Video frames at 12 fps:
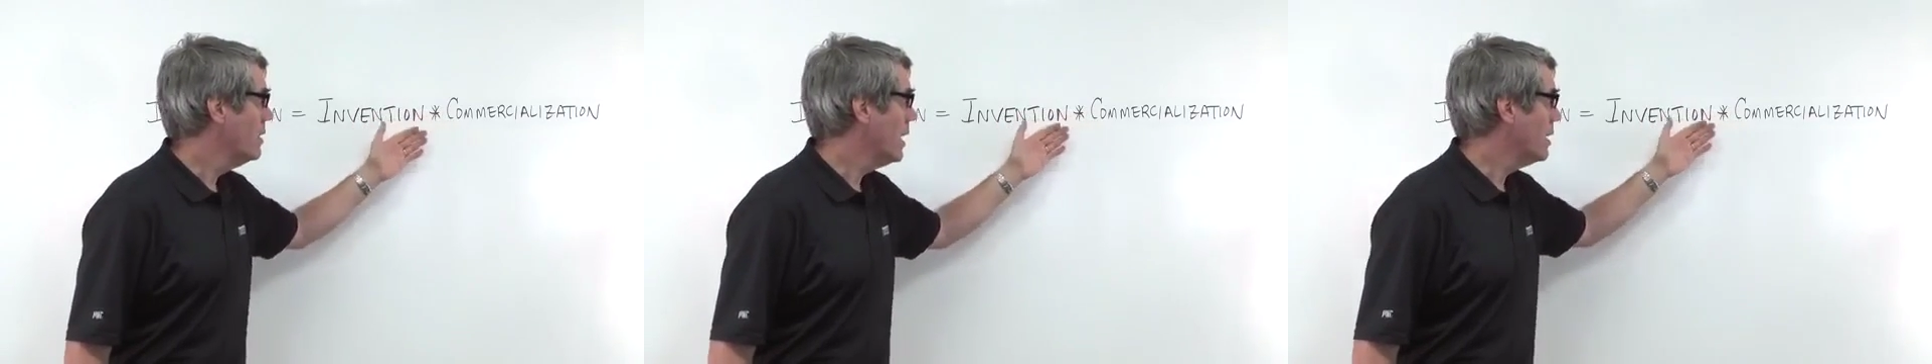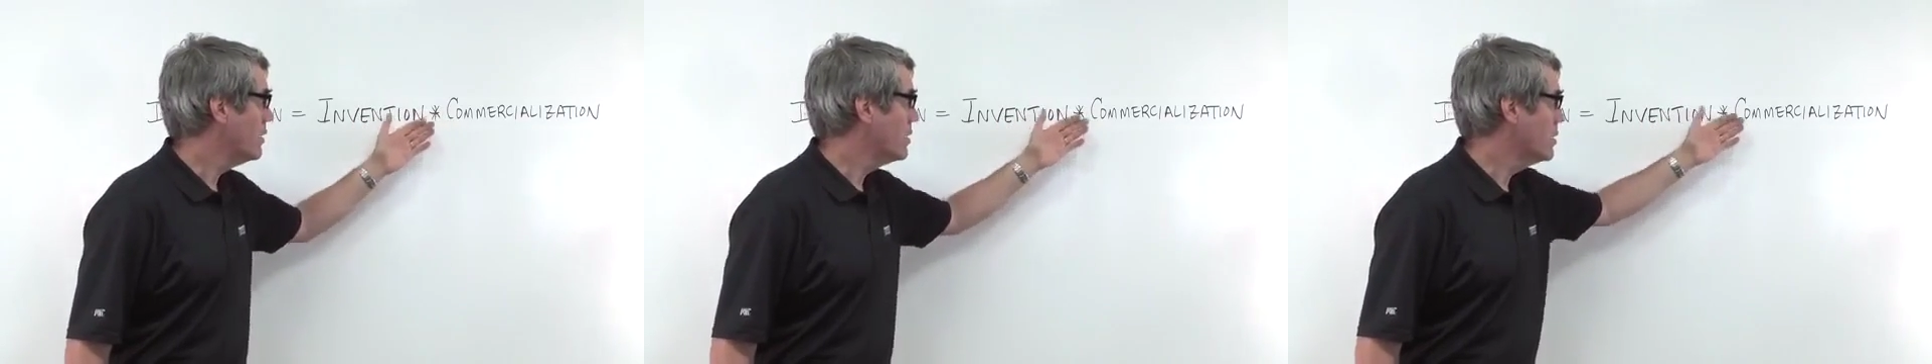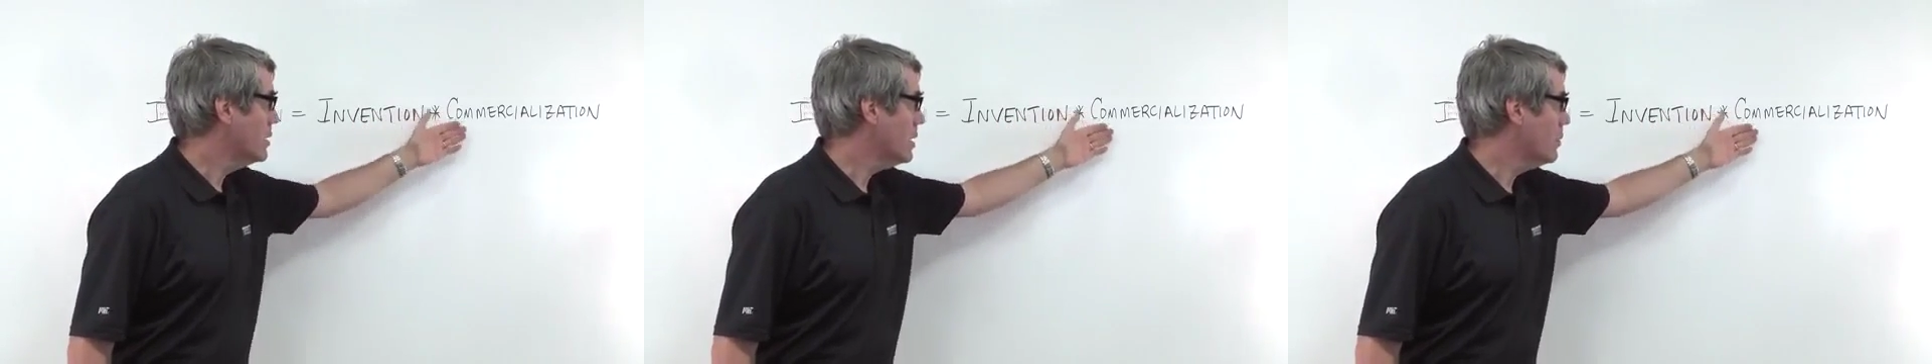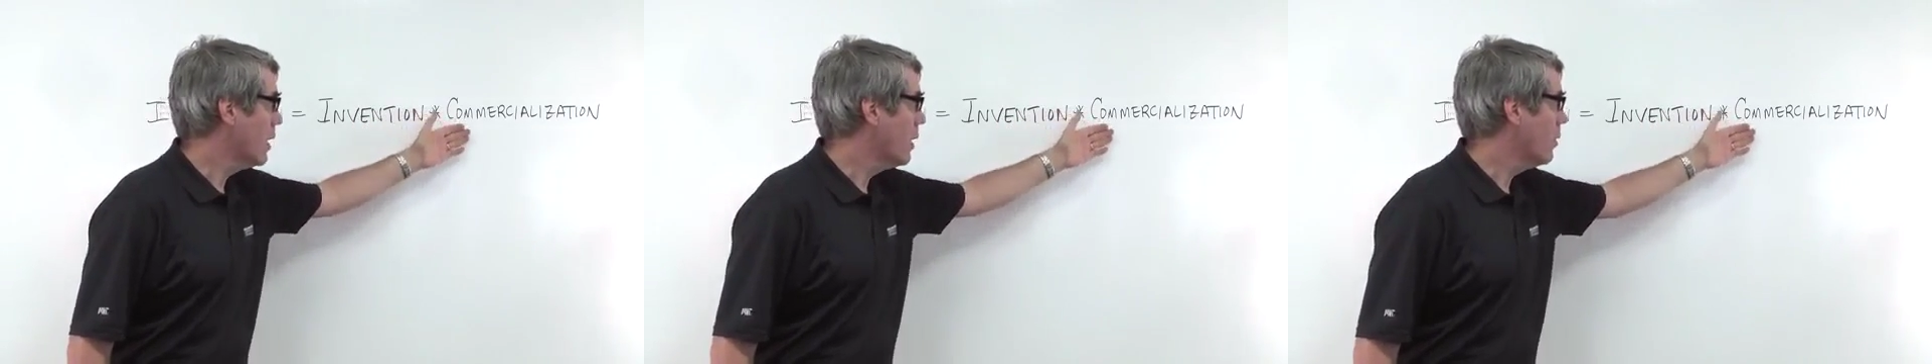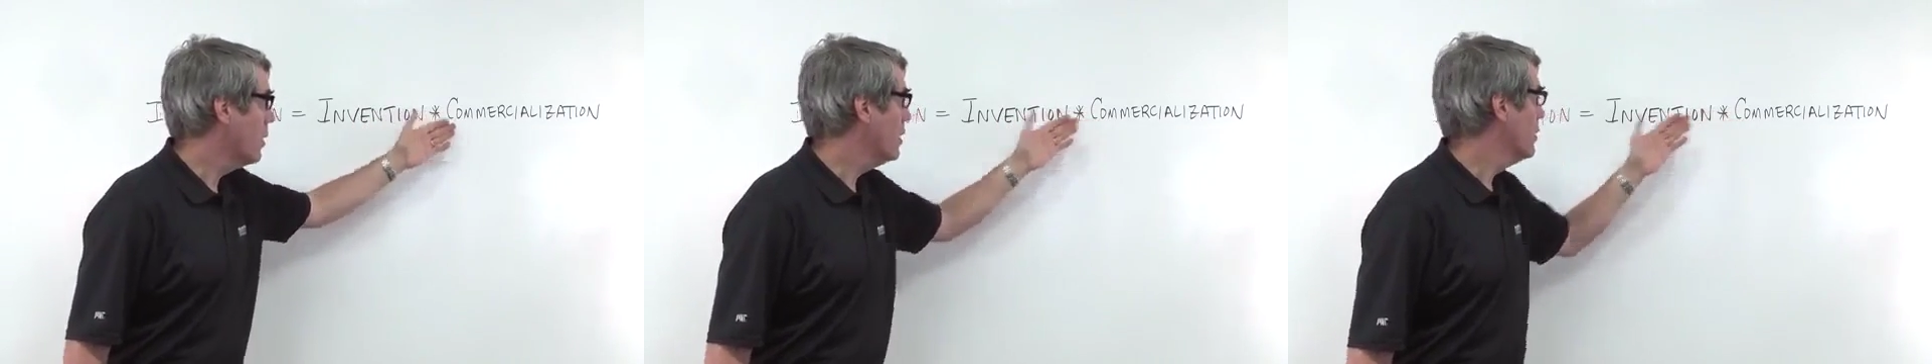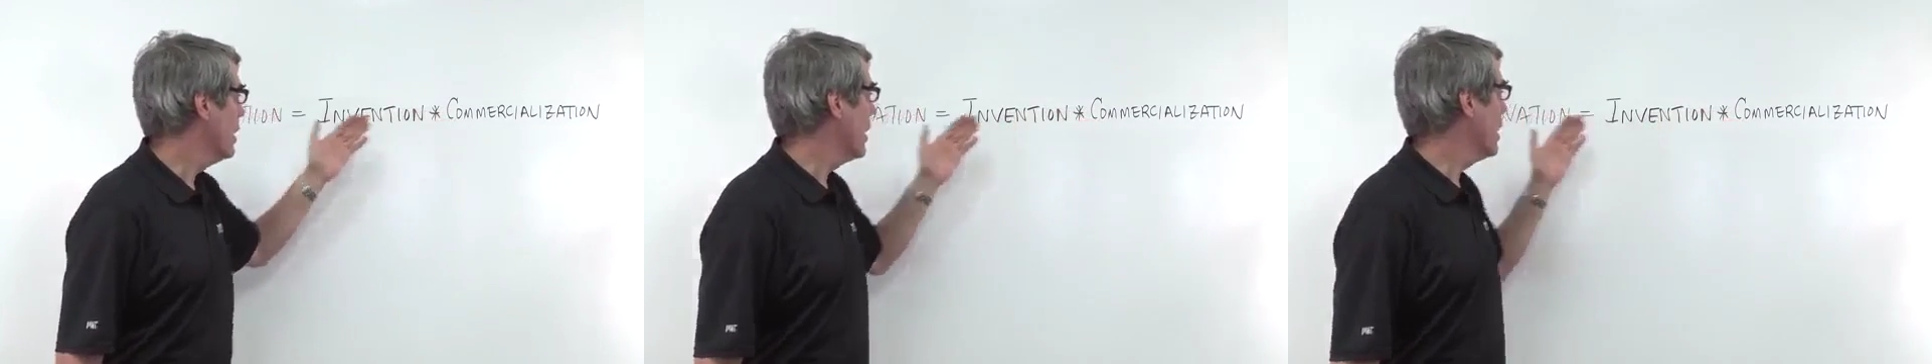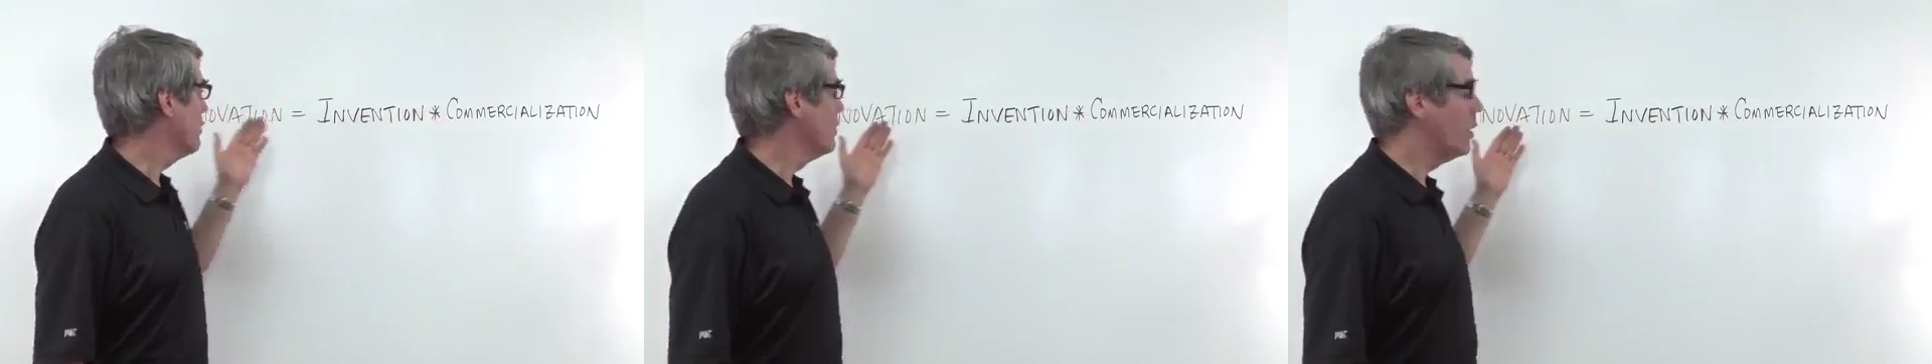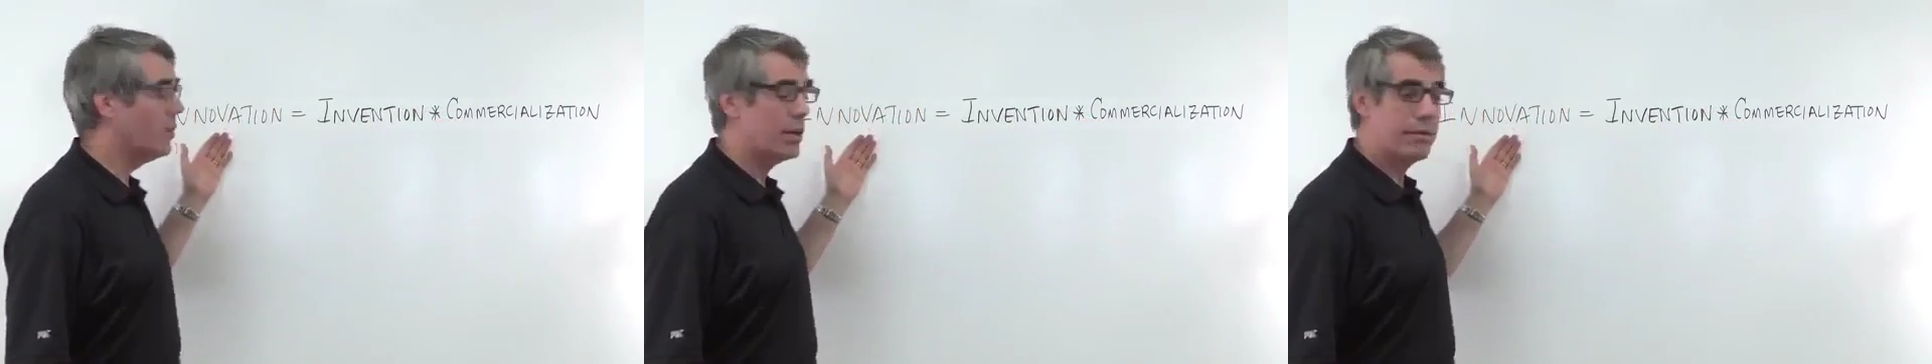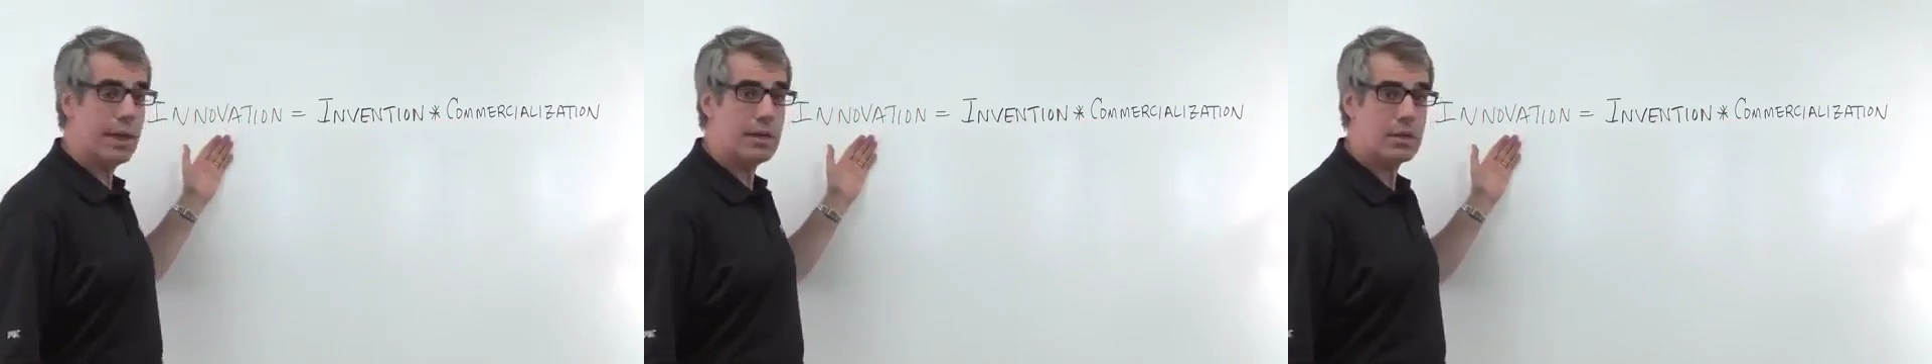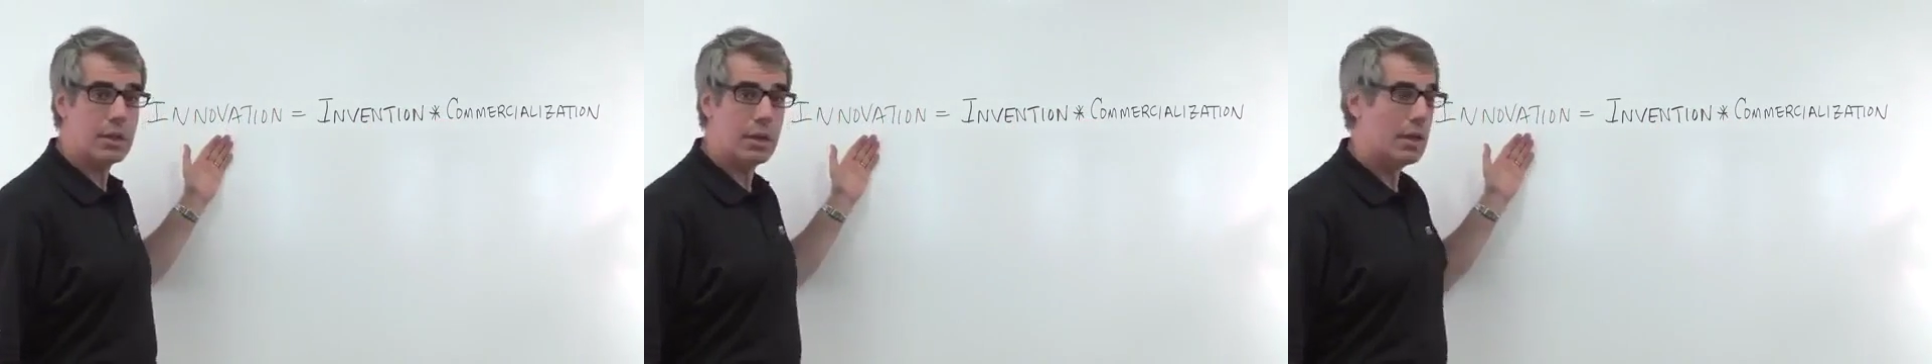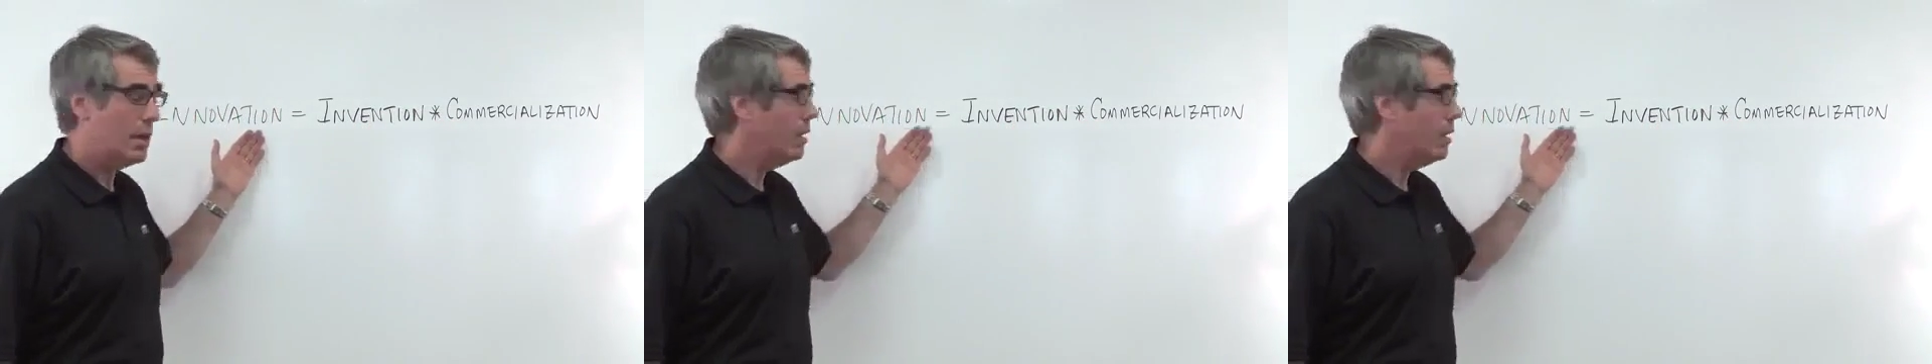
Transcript: then it's zero, then I have no innovation.